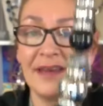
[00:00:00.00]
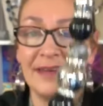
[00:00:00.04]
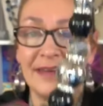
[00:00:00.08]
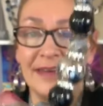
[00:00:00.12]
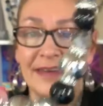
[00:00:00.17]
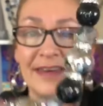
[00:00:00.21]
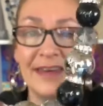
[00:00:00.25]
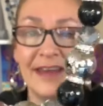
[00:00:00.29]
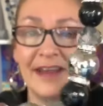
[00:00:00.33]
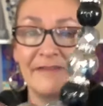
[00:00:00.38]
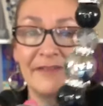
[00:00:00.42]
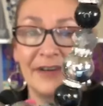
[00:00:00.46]

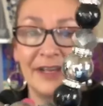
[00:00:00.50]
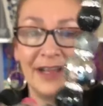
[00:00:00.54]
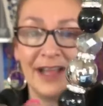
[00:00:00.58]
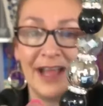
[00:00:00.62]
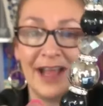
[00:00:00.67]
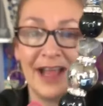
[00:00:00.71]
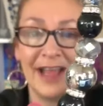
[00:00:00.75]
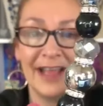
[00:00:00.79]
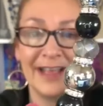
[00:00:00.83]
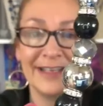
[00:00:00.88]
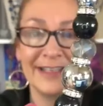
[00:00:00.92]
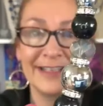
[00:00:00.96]
never
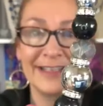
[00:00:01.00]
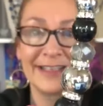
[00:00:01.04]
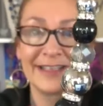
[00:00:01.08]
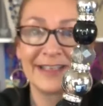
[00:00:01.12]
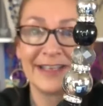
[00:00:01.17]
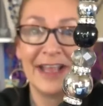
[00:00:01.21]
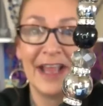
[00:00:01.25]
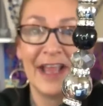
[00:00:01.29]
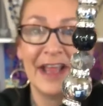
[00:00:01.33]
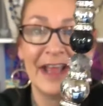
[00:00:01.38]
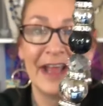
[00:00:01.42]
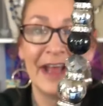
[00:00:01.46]
lies
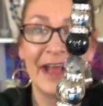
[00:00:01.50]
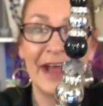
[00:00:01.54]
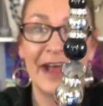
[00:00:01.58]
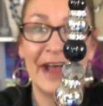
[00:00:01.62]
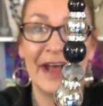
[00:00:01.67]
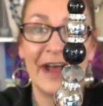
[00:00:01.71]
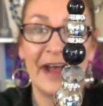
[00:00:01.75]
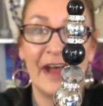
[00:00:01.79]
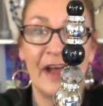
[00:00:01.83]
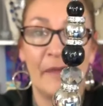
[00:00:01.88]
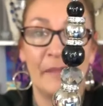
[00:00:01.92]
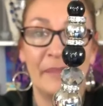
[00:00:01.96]

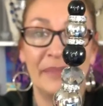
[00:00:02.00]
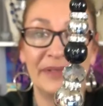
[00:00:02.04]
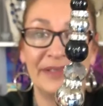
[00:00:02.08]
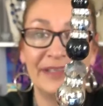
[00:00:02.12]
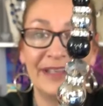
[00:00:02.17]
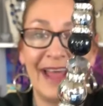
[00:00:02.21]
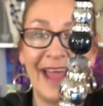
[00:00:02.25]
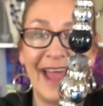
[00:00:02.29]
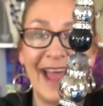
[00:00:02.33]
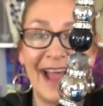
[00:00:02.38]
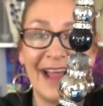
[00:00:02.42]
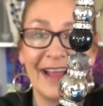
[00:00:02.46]
uh,
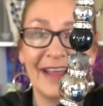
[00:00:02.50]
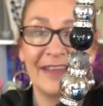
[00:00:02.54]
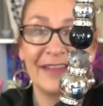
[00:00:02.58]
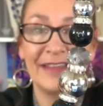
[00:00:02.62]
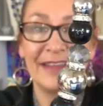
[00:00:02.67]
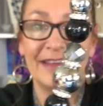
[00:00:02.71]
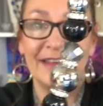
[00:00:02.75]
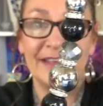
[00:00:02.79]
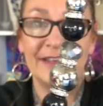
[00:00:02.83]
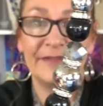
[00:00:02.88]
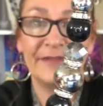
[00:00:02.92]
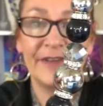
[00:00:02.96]
black,
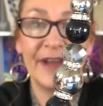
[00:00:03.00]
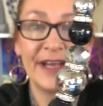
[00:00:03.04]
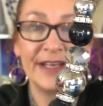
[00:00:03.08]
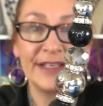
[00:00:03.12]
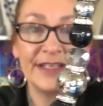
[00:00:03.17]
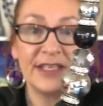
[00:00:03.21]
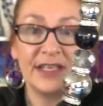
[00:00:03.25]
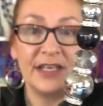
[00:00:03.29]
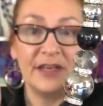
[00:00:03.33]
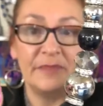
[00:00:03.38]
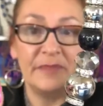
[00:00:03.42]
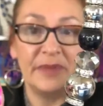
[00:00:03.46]
these
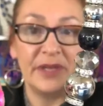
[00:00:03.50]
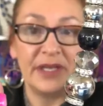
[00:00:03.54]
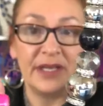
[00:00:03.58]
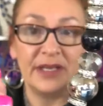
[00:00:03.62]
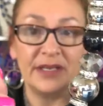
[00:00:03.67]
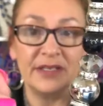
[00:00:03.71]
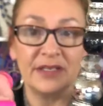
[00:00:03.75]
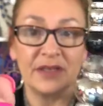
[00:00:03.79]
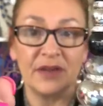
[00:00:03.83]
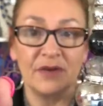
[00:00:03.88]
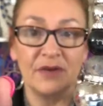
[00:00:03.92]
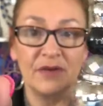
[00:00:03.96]
faceted
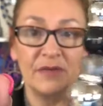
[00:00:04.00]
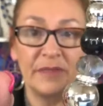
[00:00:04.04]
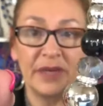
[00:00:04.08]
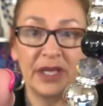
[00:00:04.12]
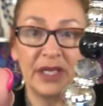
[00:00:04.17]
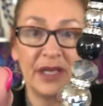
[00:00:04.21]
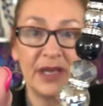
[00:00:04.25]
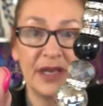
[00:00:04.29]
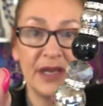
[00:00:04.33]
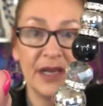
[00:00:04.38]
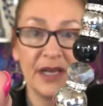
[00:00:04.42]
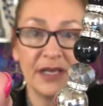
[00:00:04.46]
beads, oh my
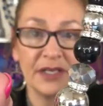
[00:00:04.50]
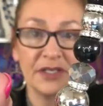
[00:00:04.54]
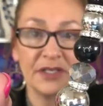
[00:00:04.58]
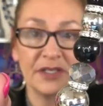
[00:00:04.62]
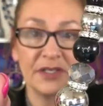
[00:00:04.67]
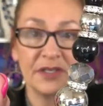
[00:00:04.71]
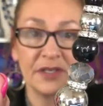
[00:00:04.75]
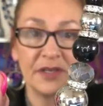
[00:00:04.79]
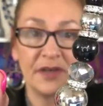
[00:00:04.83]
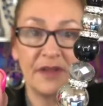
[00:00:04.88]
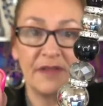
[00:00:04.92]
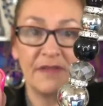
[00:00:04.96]

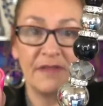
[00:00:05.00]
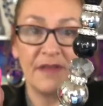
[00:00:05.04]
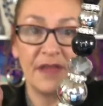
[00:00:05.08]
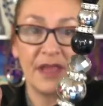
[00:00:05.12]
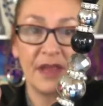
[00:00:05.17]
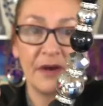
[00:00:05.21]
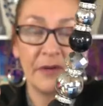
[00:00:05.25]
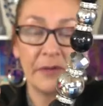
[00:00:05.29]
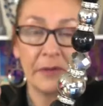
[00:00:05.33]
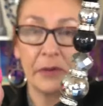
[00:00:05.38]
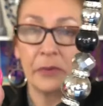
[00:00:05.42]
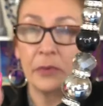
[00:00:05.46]
gosh, they
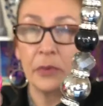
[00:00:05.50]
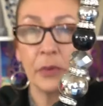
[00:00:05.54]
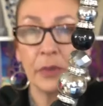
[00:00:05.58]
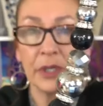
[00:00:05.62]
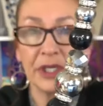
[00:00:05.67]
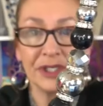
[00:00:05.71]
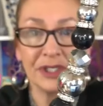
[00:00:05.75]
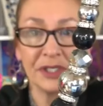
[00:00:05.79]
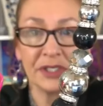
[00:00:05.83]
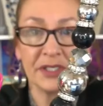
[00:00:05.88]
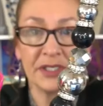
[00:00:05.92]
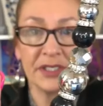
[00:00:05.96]
are
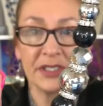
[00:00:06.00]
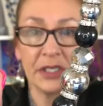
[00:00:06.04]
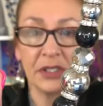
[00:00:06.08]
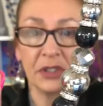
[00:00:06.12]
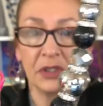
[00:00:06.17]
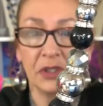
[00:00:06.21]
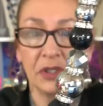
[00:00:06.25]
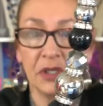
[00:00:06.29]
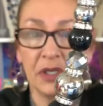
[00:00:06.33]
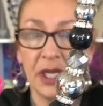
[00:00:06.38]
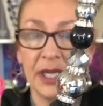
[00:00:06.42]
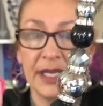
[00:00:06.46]
gorgeous.
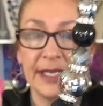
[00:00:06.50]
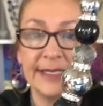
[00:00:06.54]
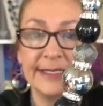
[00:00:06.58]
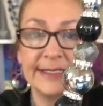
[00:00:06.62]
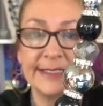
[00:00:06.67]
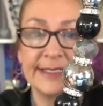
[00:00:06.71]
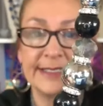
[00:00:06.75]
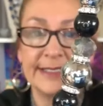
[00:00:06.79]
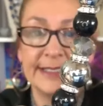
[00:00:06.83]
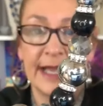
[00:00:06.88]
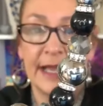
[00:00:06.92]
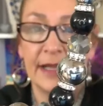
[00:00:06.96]
Look
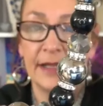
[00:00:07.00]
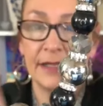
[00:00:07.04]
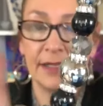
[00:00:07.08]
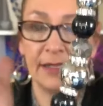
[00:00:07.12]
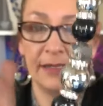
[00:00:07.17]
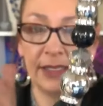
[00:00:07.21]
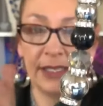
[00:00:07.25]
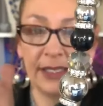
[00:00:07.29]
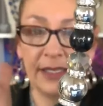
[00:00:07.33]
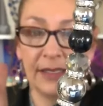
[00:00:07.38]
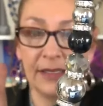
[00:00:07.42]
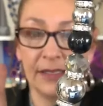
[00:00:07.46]
exactly
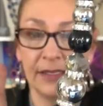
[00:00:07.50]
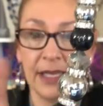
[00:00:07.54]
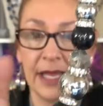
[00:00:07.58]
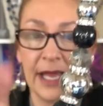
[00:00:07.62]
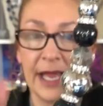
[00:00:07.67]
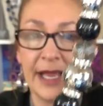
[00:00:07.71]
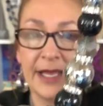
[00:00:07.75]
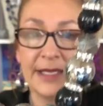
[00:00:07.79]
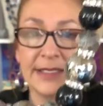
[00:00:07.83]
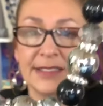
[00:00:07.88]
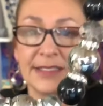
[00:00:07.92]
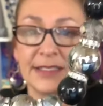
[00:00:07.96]
like
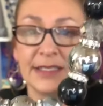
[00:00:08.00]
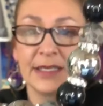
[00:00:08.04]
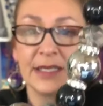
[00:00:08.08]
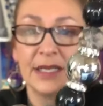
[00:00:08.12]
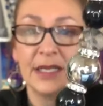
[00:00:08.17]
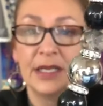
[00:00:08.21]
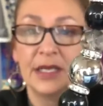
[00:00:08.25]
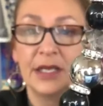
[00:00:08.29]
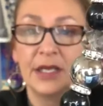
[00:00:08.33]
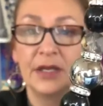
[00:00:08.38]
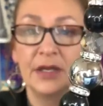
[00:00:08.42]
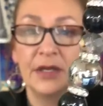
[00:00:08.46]
glass.
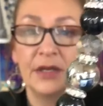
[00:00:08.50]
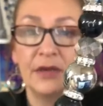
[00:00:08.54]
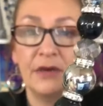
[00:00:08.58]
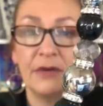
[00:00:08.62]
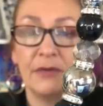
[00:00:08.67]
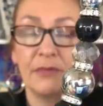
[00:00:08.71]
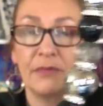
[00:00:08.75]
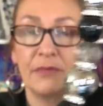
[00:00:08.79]
Your